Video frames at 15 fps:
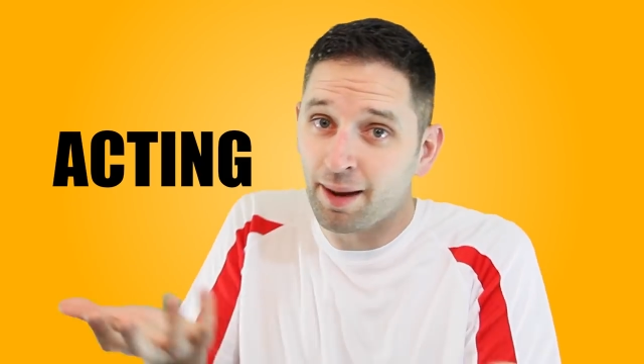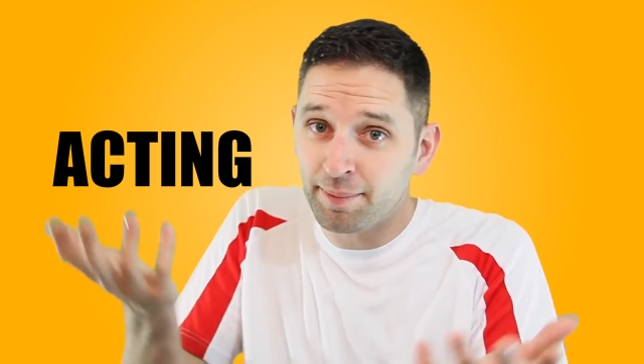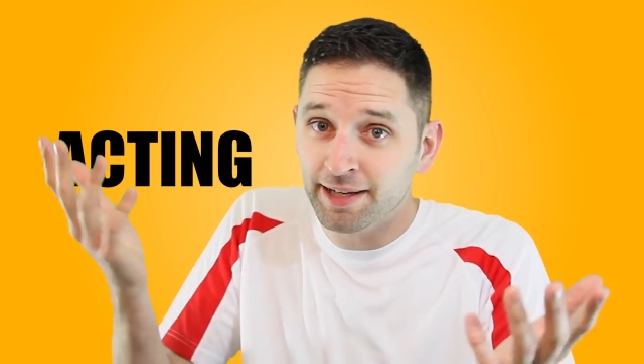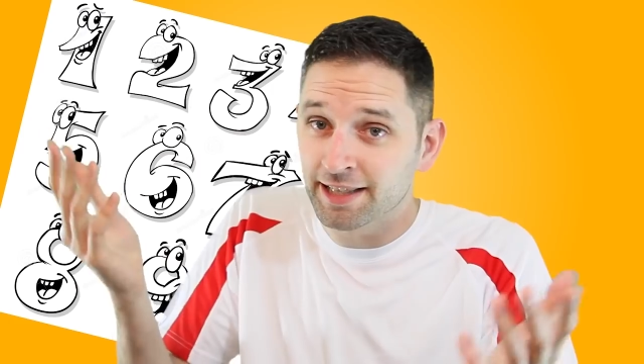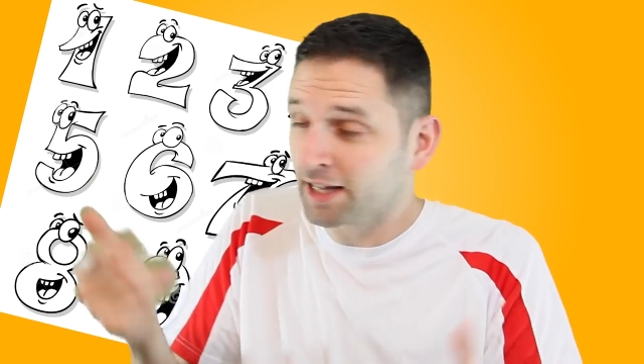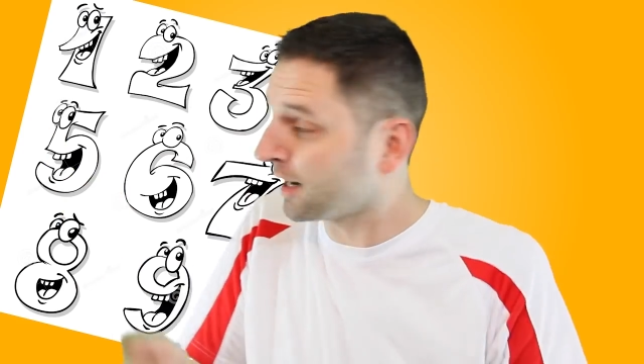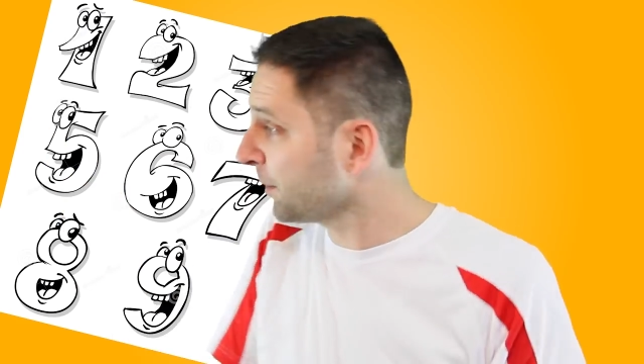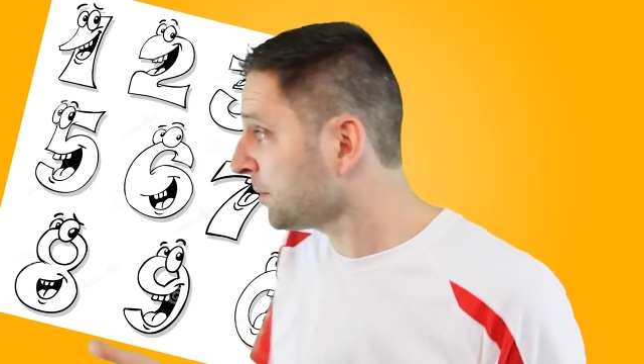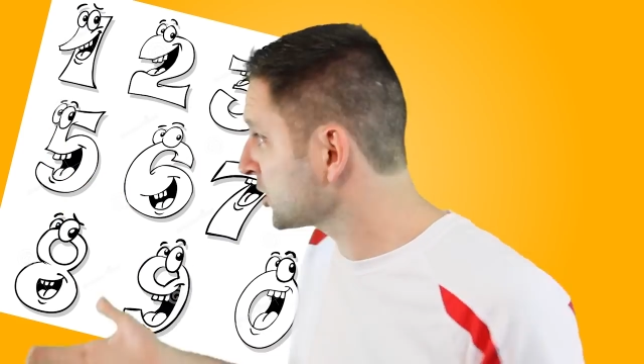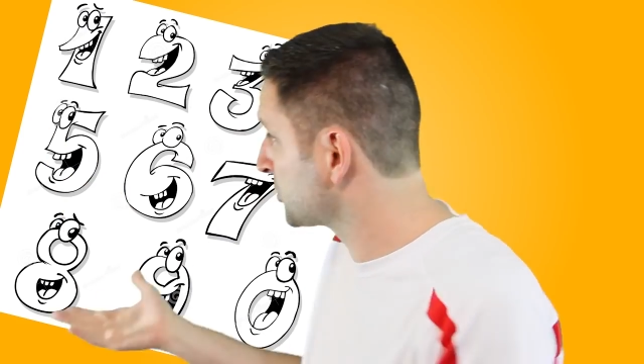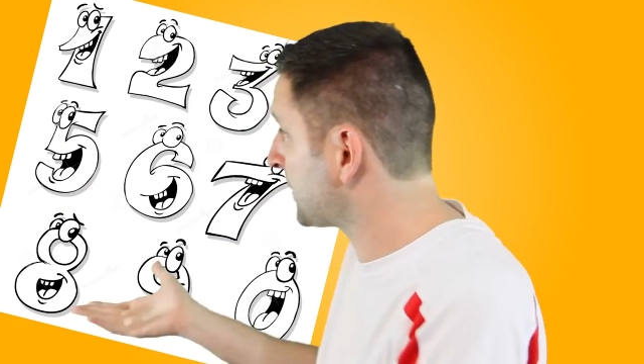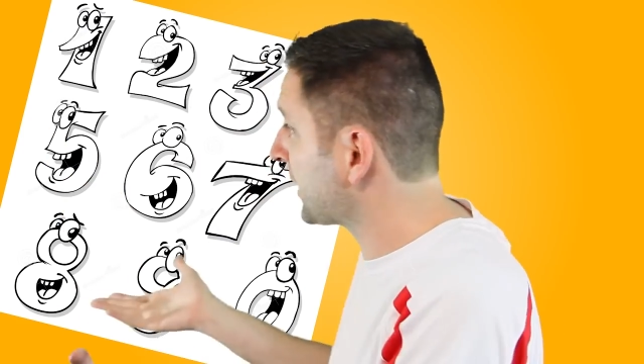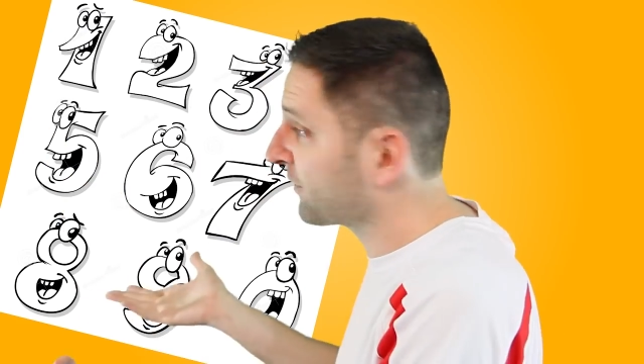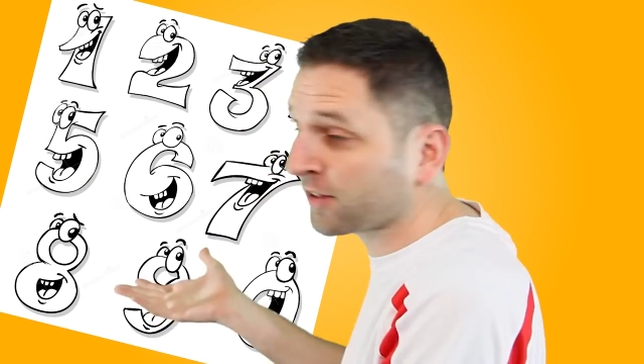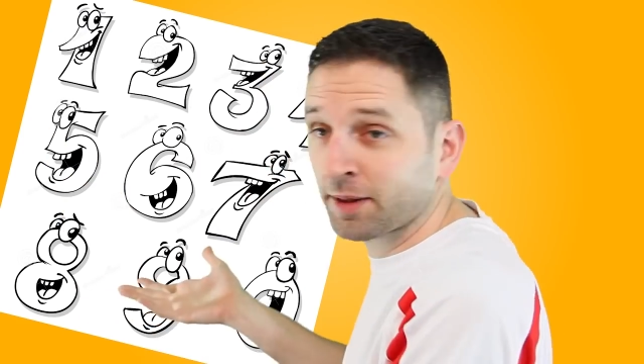mean, the numbers
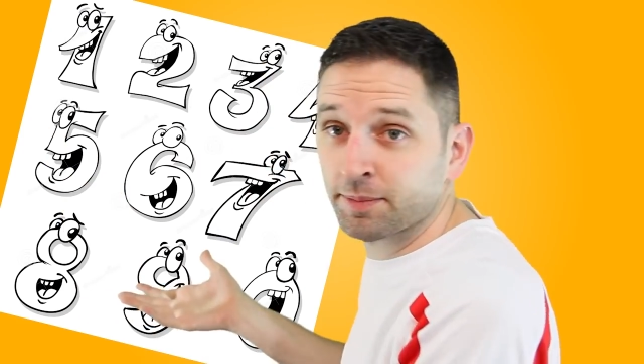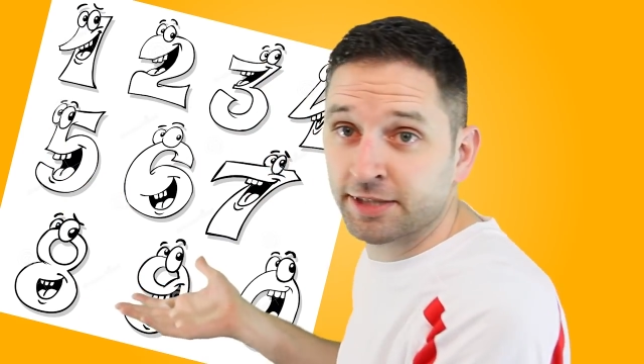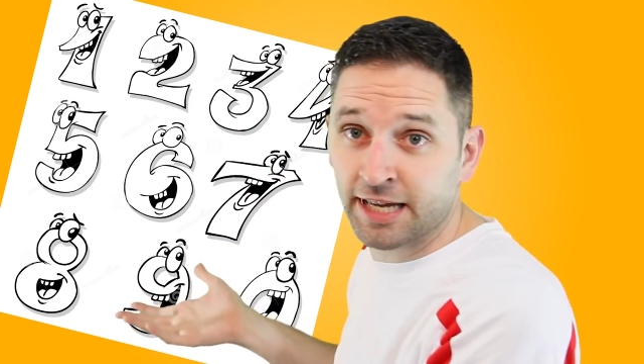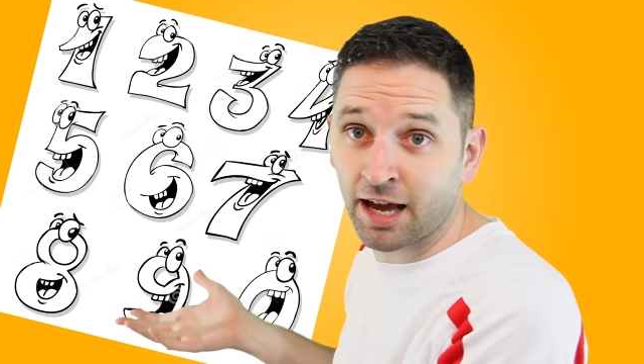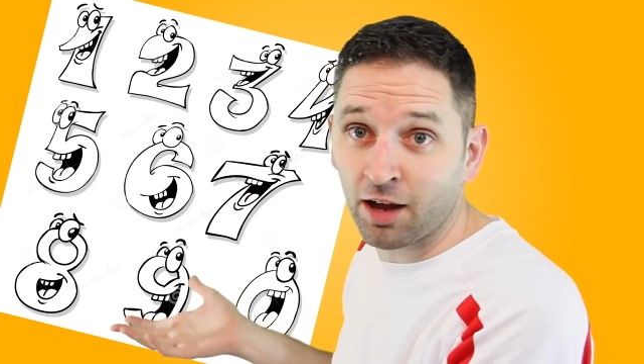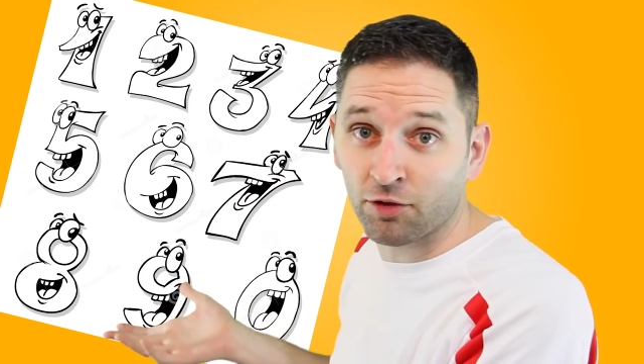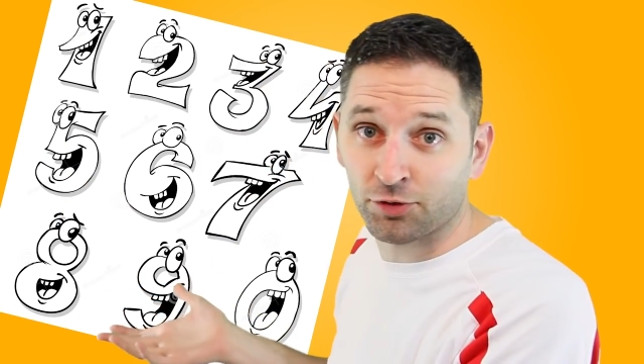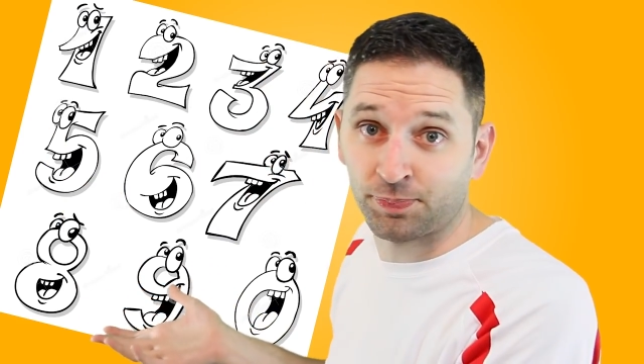speak for themselves,